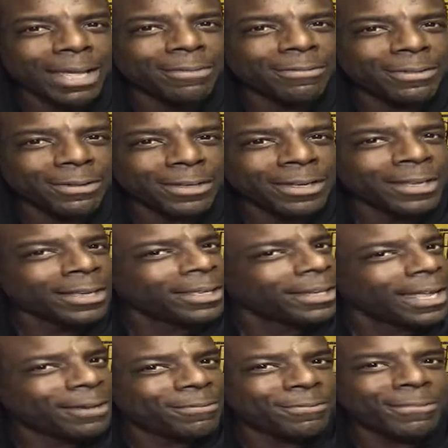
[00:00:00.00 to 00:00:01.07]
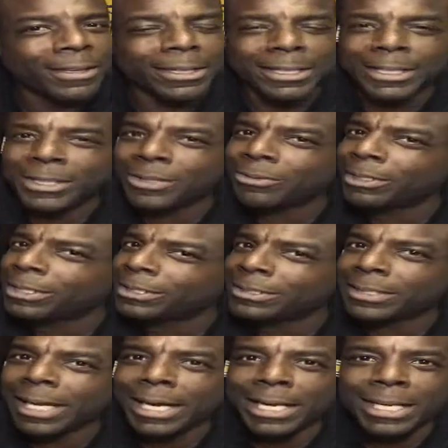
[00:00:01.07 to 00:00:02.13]
left. And that feeling, you're in the
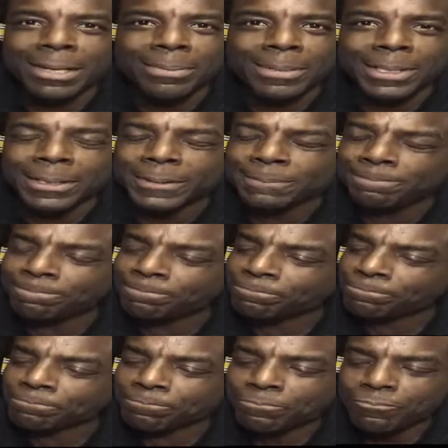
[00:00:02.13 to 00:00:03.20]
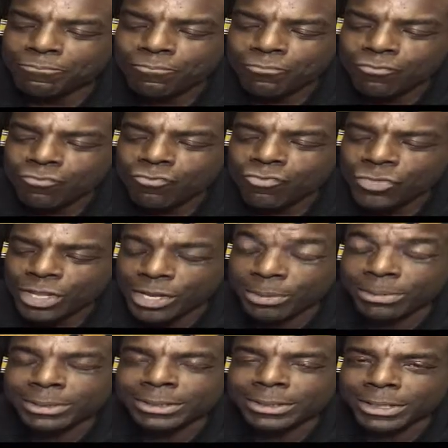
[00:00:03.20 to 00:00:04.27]
stadium, and it
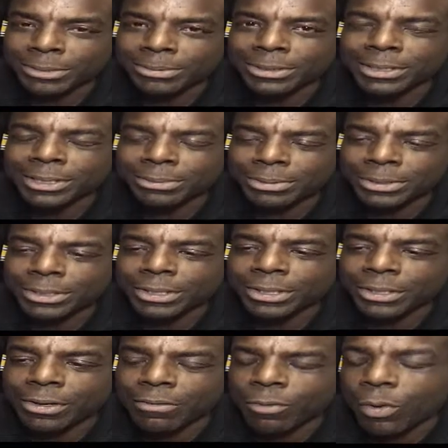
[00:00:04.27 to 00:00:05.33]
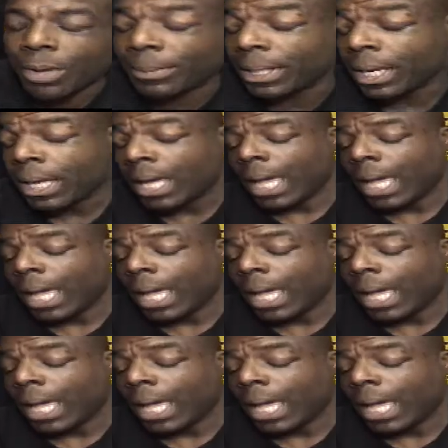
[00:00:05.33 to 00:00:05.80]
was good and overwhelming.